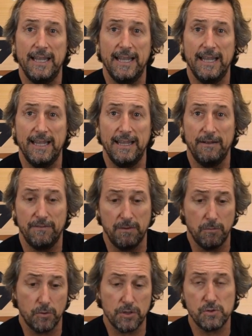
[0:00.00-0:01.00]
of the
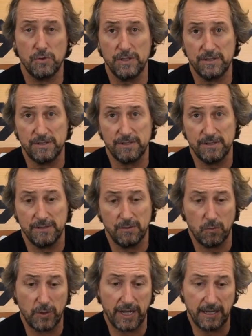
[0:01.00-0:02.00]
mortar joints,
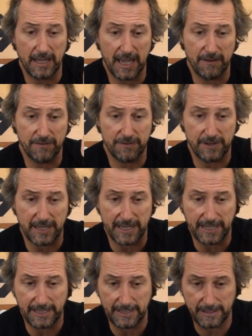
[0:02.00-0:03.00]
where you have
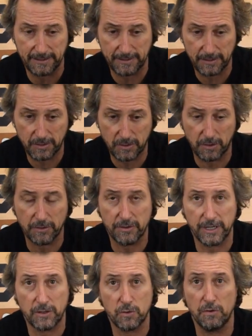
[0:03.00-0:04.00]
a
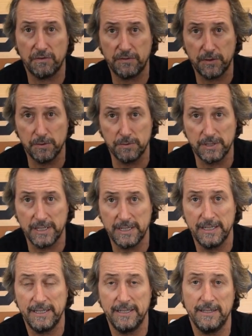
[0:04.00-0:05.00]
concrete core filled
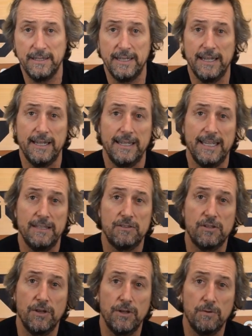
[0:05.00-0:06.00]

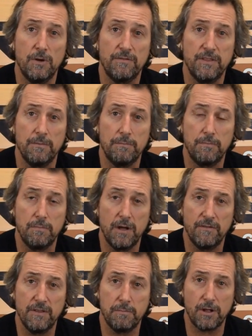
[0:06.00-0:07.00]
internal
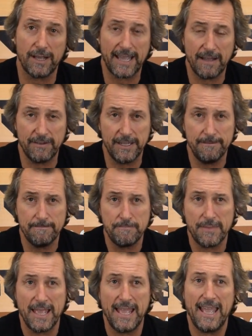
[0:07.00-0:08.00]
of the block cavity,
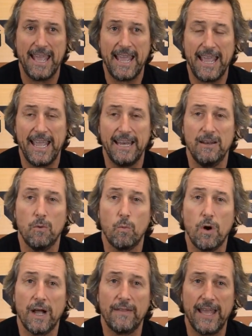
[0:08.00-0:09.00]
and
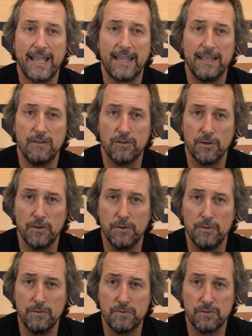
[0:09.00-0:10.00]
what that can
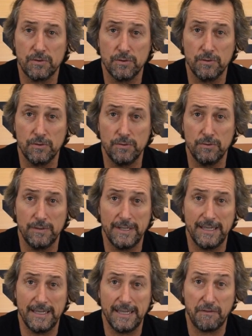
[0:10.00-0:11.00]
do to
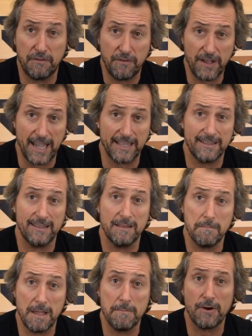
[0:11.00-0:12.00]
affect the
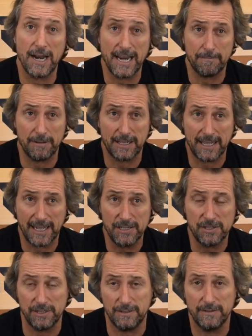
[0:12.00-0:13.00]
membrane
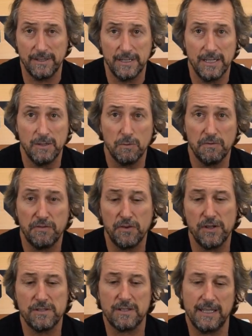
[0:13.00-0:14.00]
application. Well,
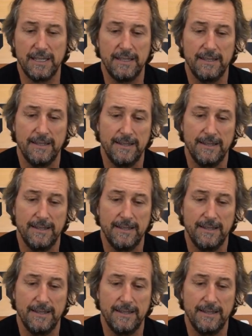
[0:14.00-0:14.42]
firstly,